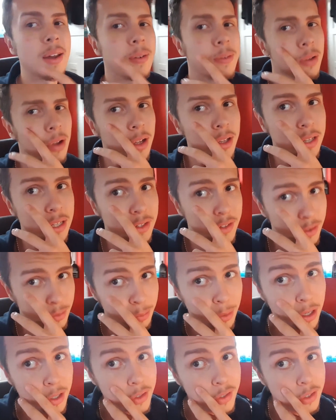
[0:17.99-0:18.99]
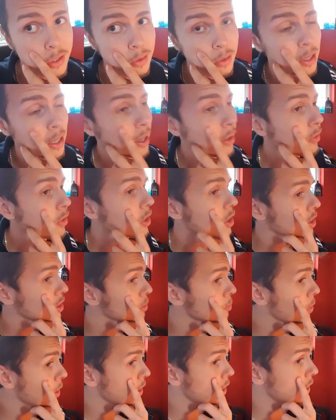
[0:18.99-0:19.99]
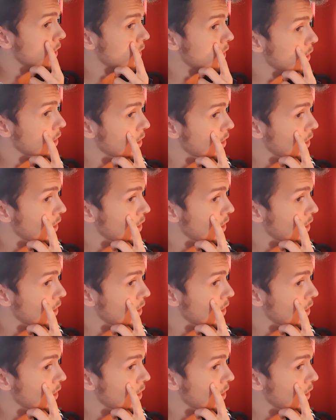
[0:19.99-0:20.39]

I've got this spot still here. Have I got a spot there?